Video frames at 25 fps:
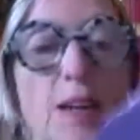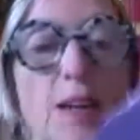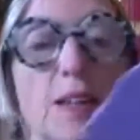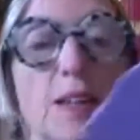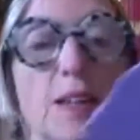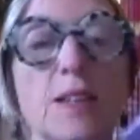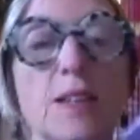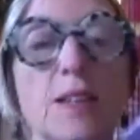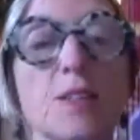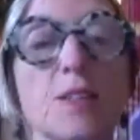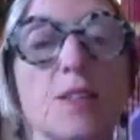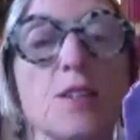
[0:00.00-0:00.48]

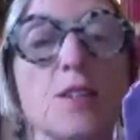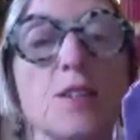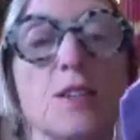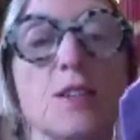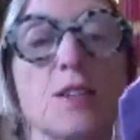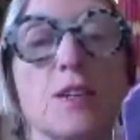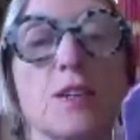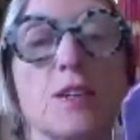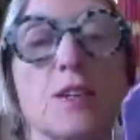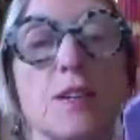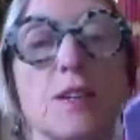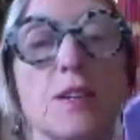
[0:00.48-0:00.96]
is
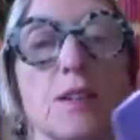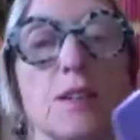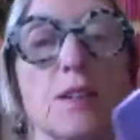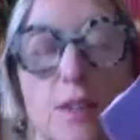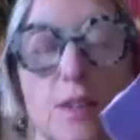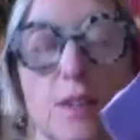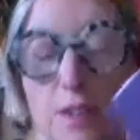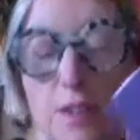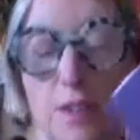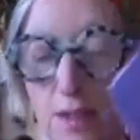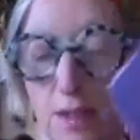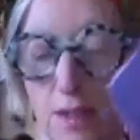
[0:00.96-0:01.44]

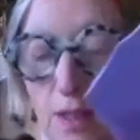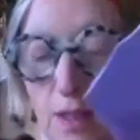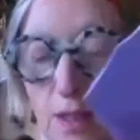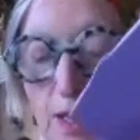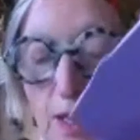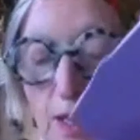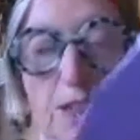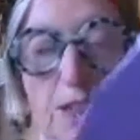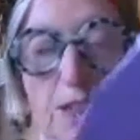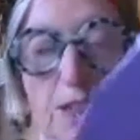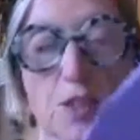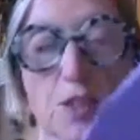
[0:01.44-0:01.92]

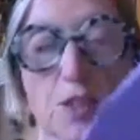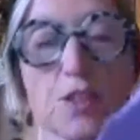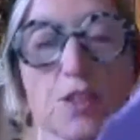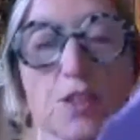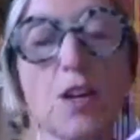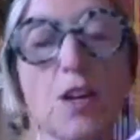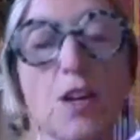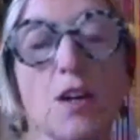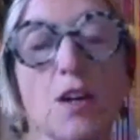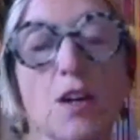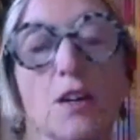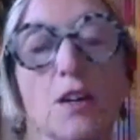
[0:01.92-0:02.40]
like a
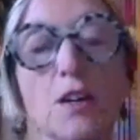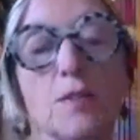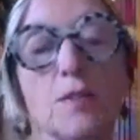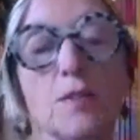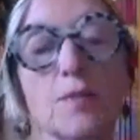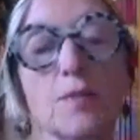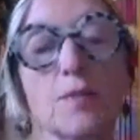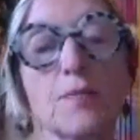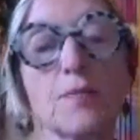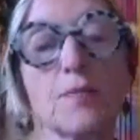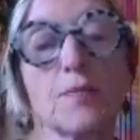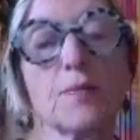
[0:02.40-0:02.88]
star,
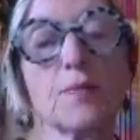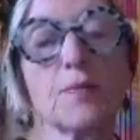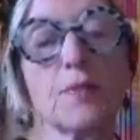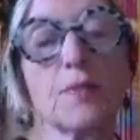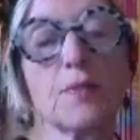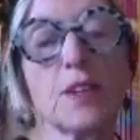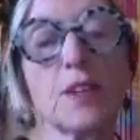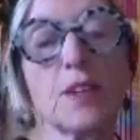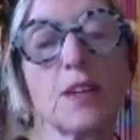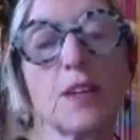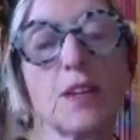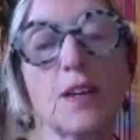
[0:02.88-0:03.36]

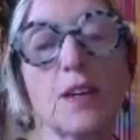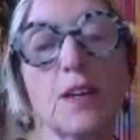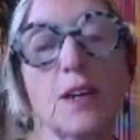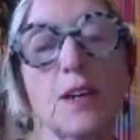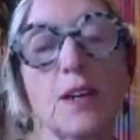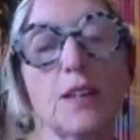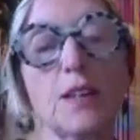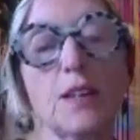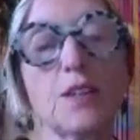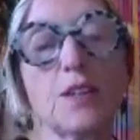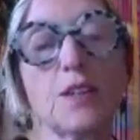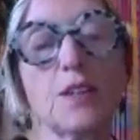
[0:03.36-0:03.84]

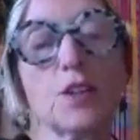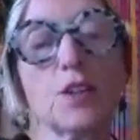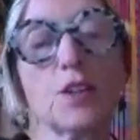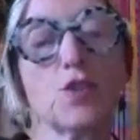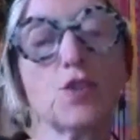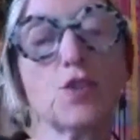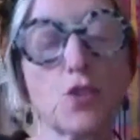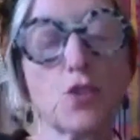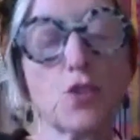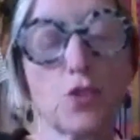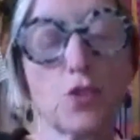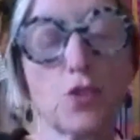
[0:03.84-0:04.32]
and you can
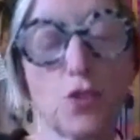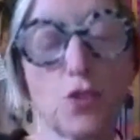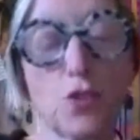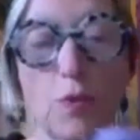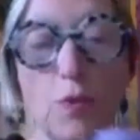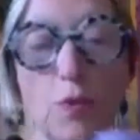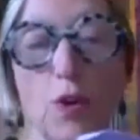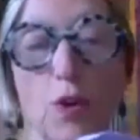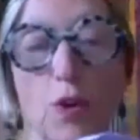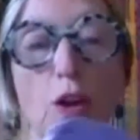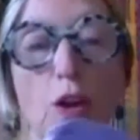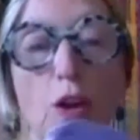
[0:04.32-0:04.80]
join
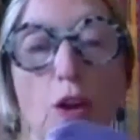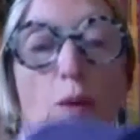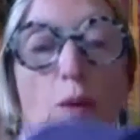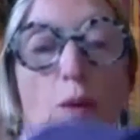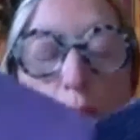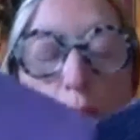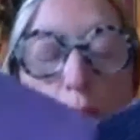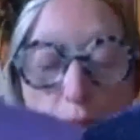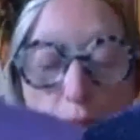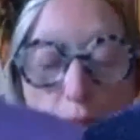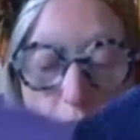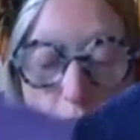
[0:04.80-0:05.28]
them all up
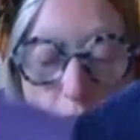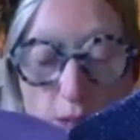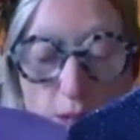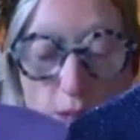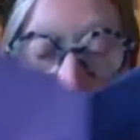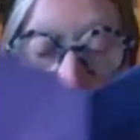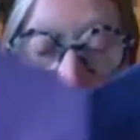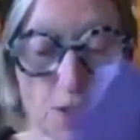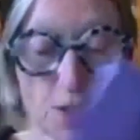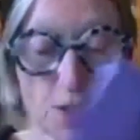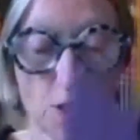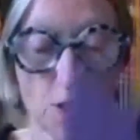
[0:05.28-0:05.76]

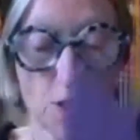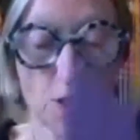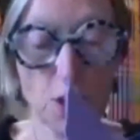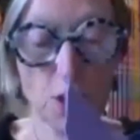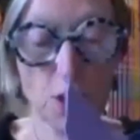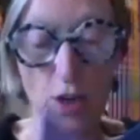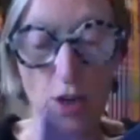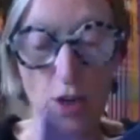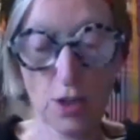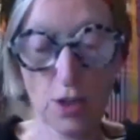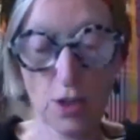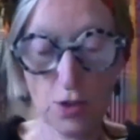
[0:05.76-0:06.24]
like a
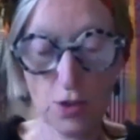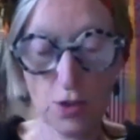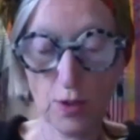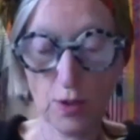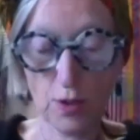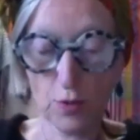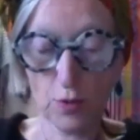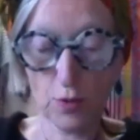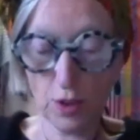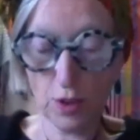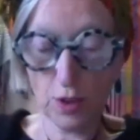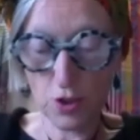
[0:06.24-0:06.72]
star. So
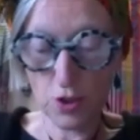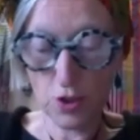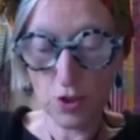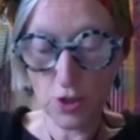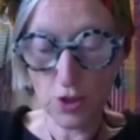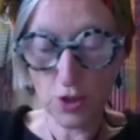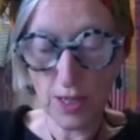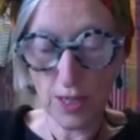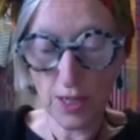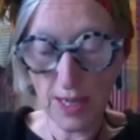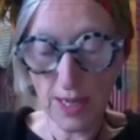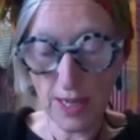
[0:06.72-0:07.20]
I'm going to
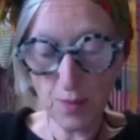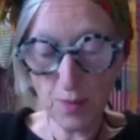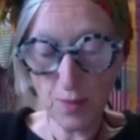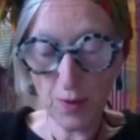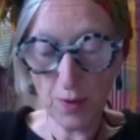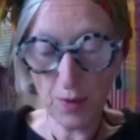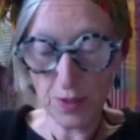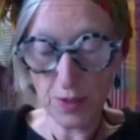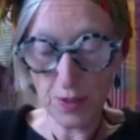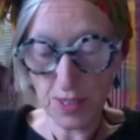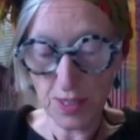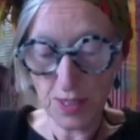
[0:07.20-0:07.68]
just lay them
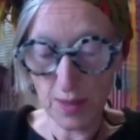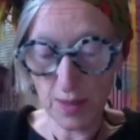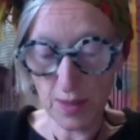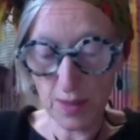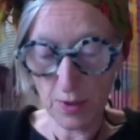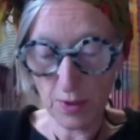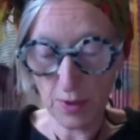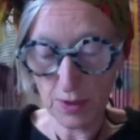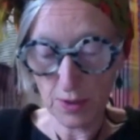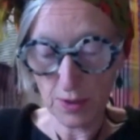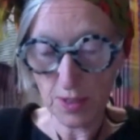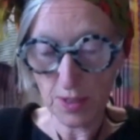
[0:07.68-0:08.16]
on the
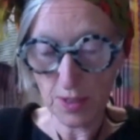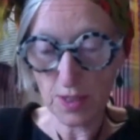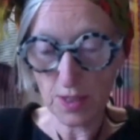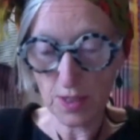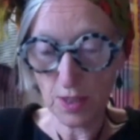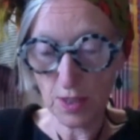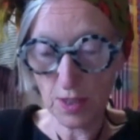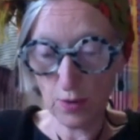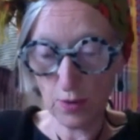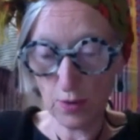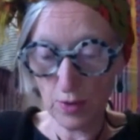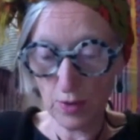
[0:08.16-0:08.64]
table because that's
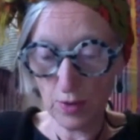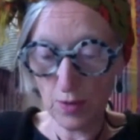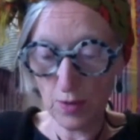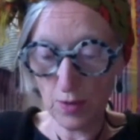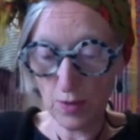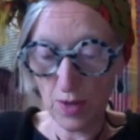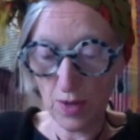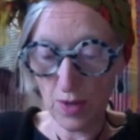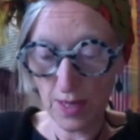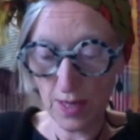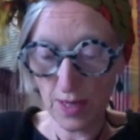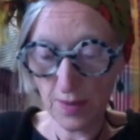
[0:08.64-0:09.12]
the only
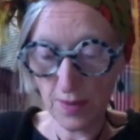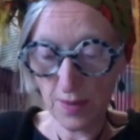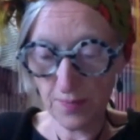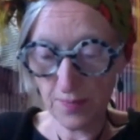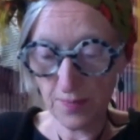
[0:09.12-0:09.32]
way.